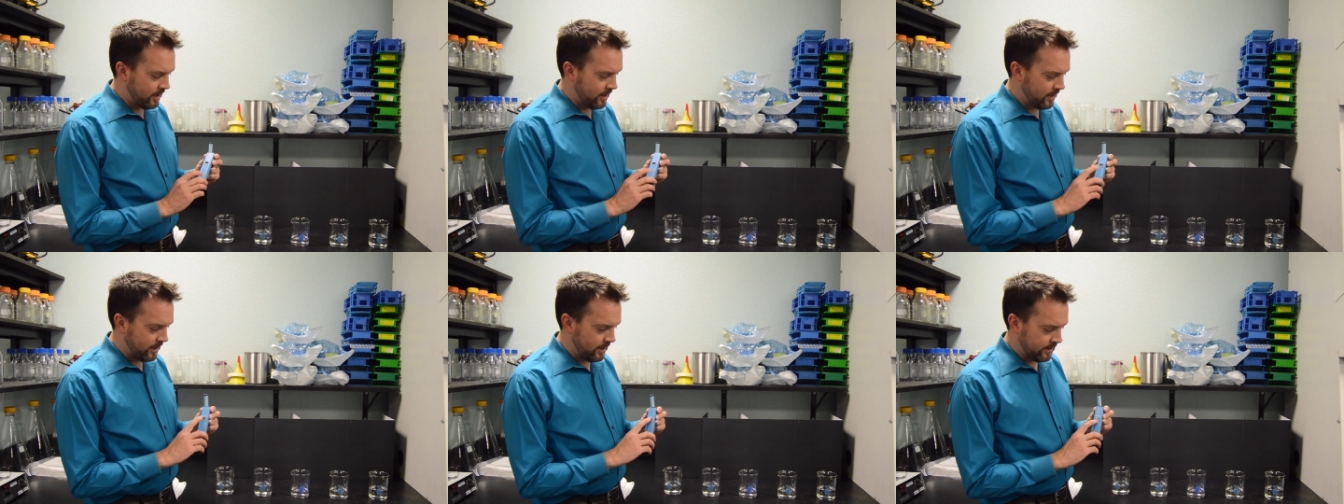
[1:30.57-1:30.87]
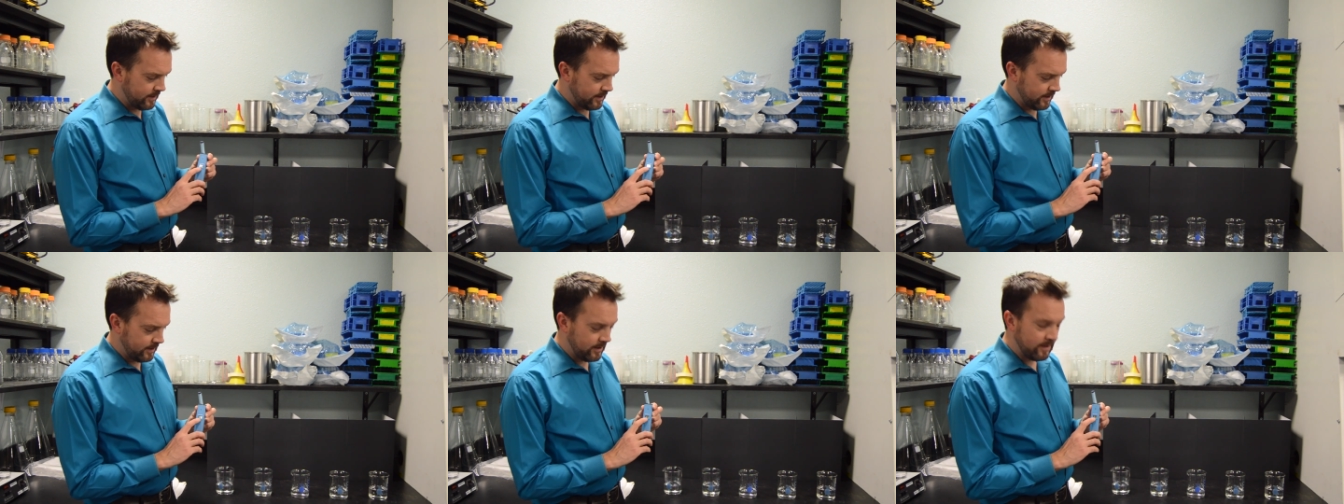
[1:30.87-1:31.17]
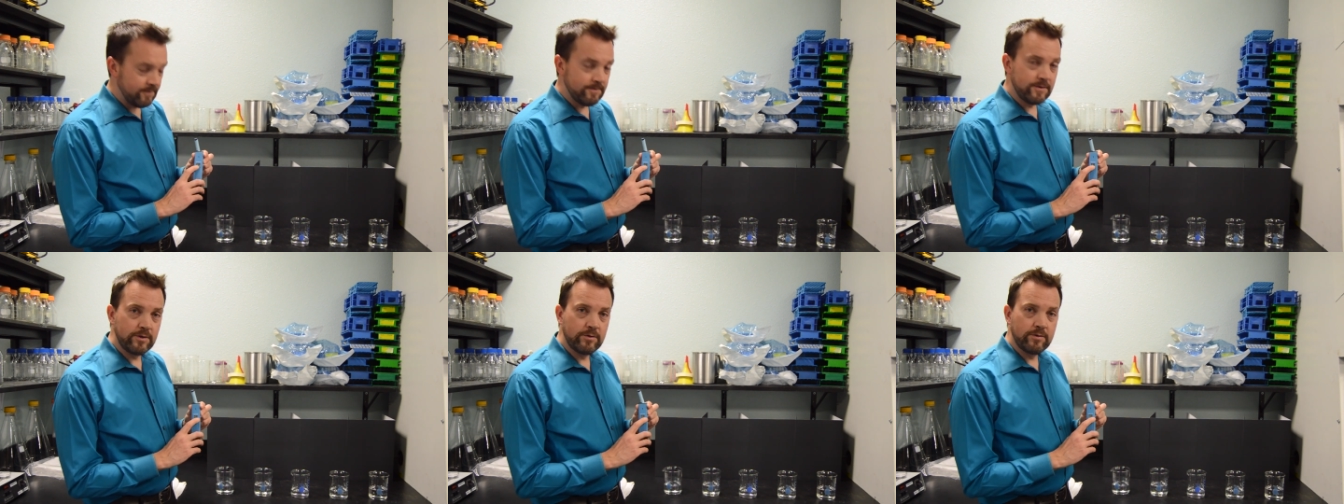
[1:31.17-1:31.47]
and it
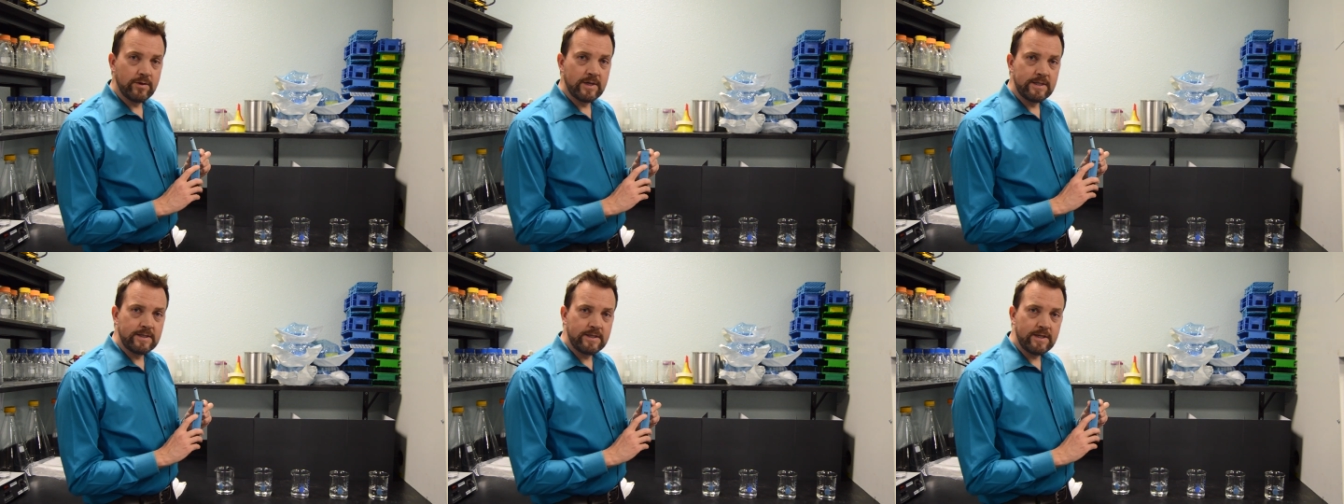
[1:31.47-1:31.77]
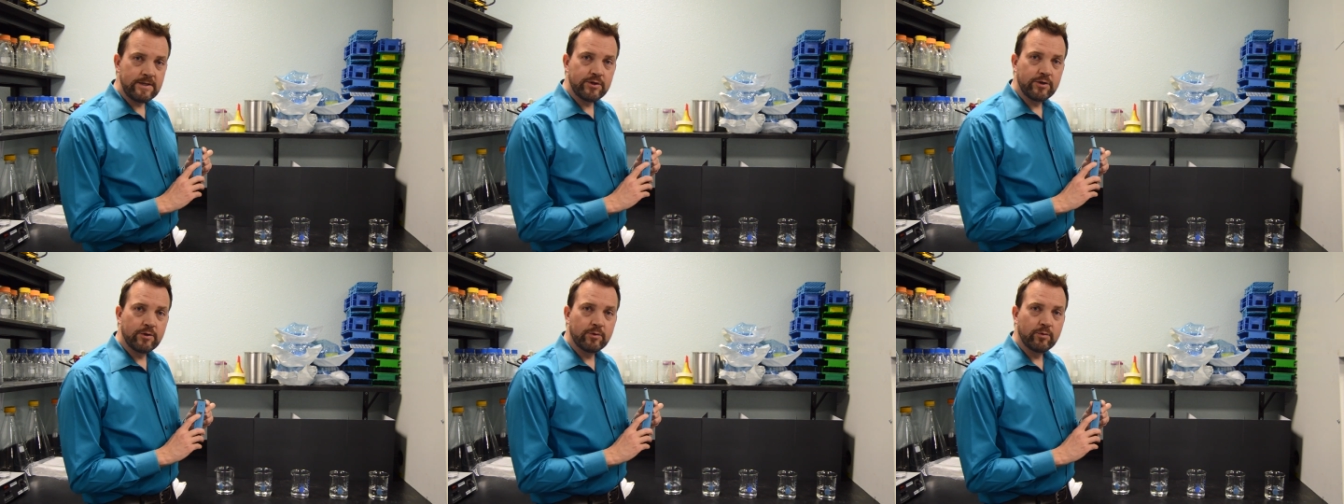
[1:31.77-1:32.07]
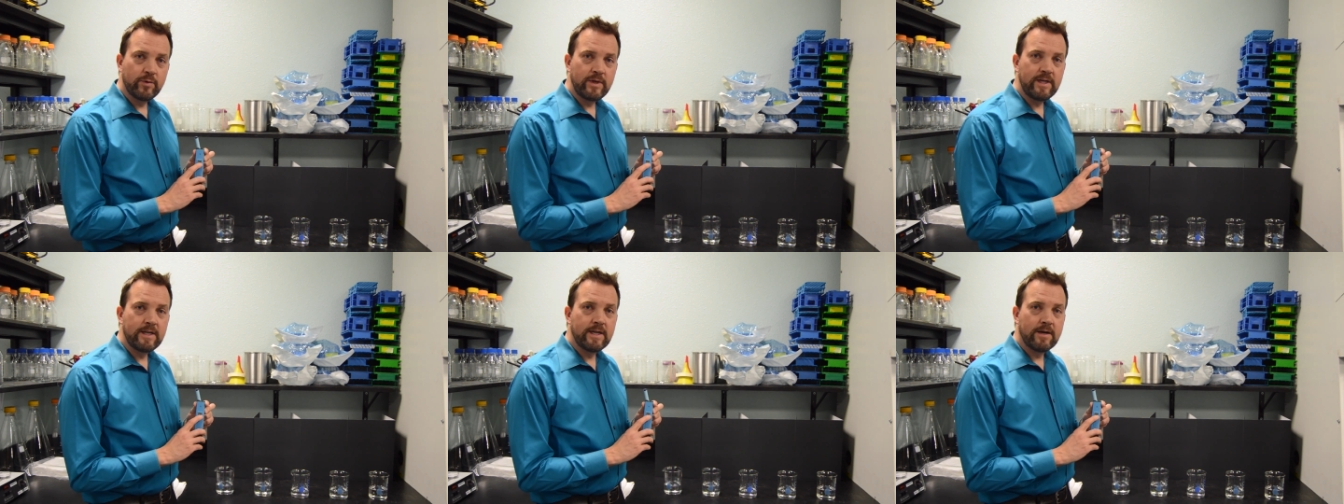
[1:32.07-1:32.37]
gives you a digital
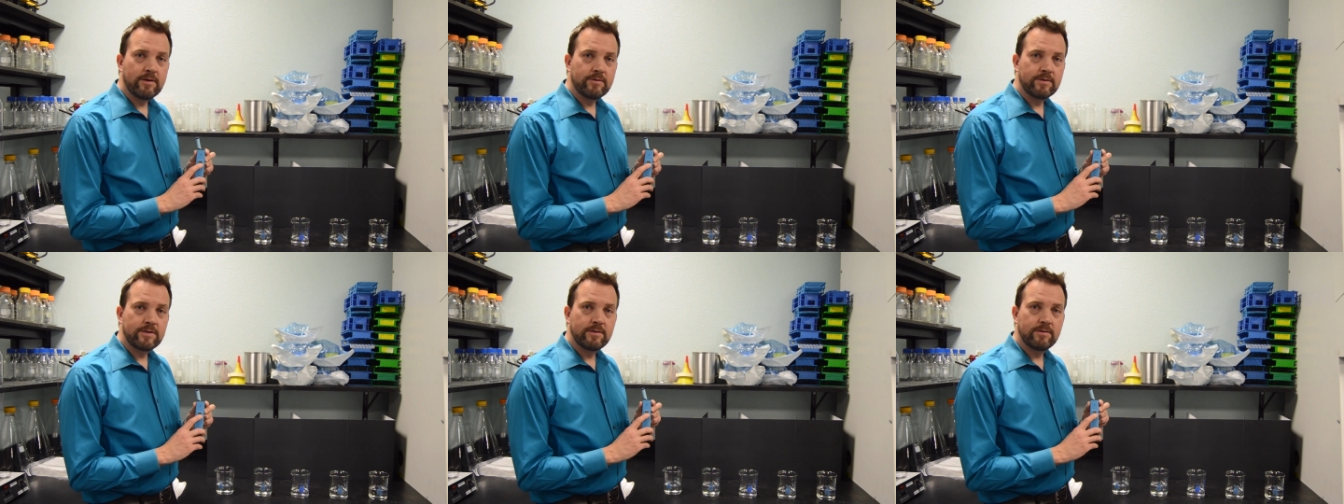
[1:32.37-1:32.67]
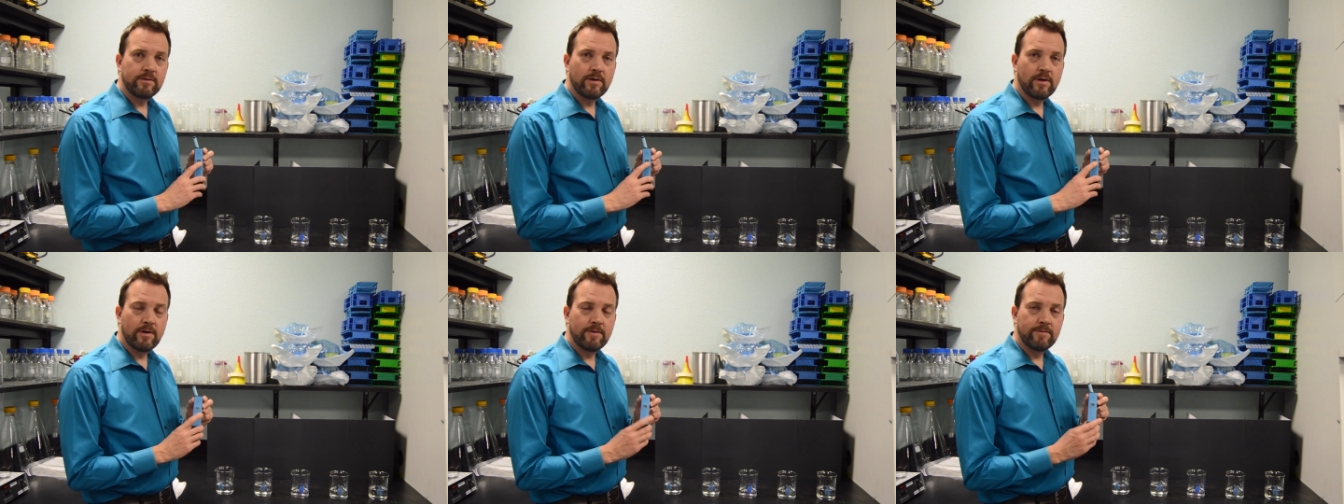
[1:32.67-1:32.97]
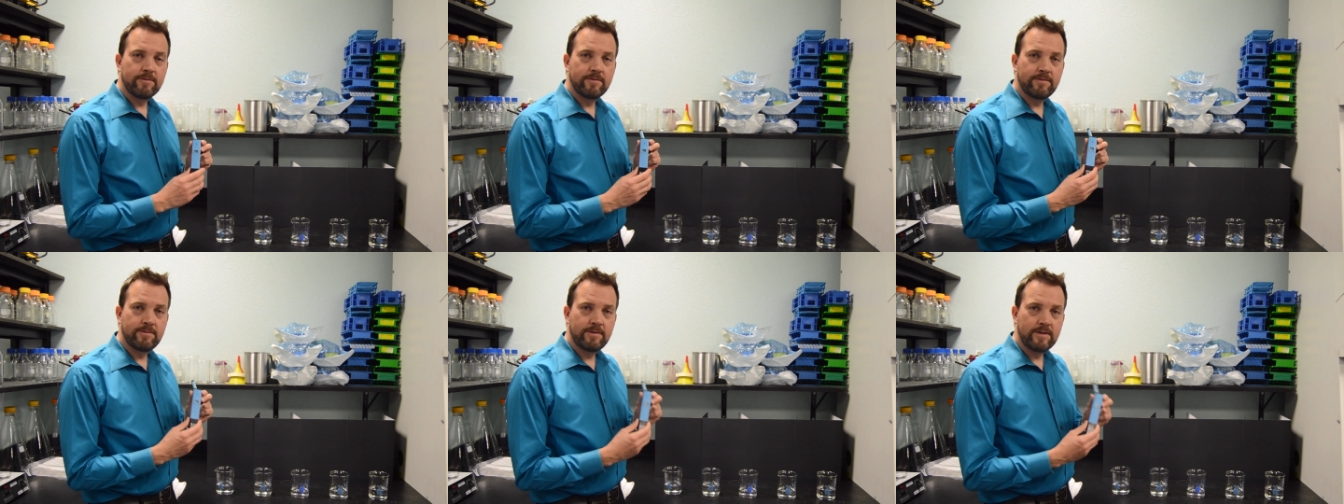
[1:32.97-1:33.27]
readout
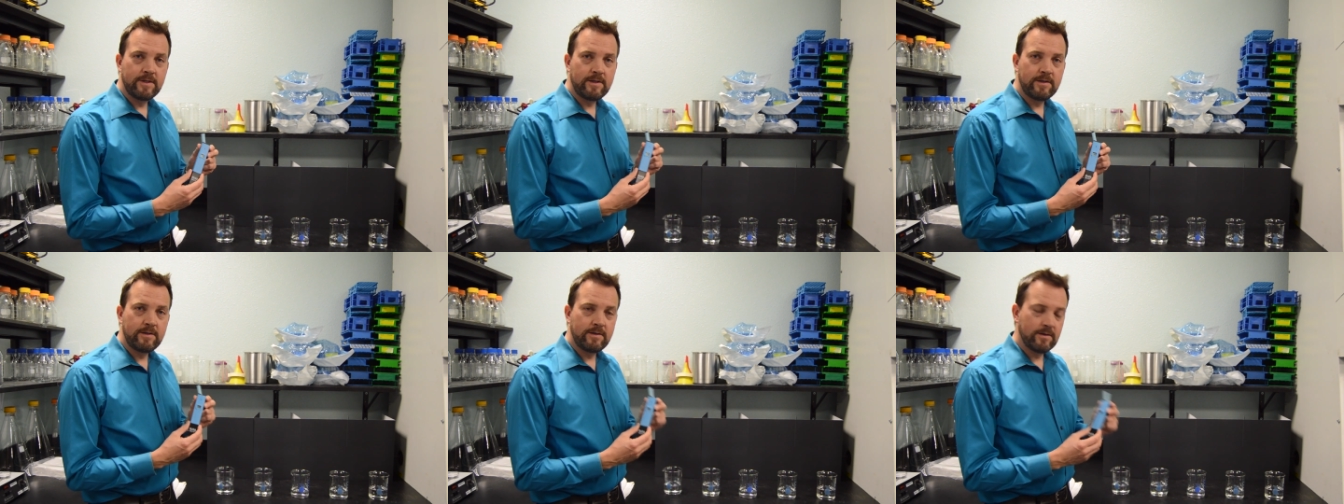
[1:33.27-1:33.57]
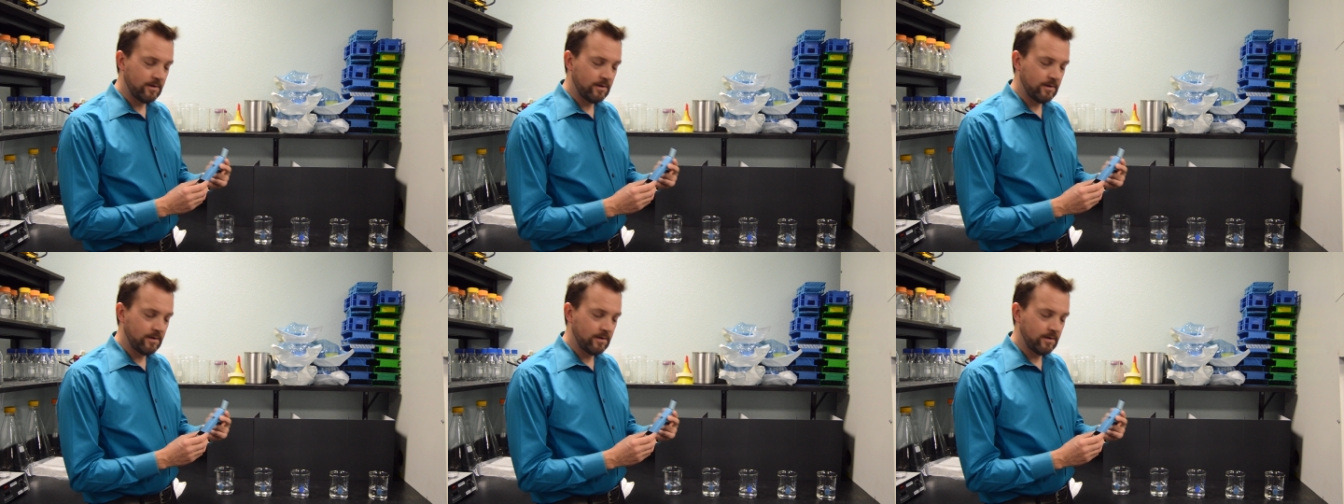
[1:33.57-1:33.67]
of the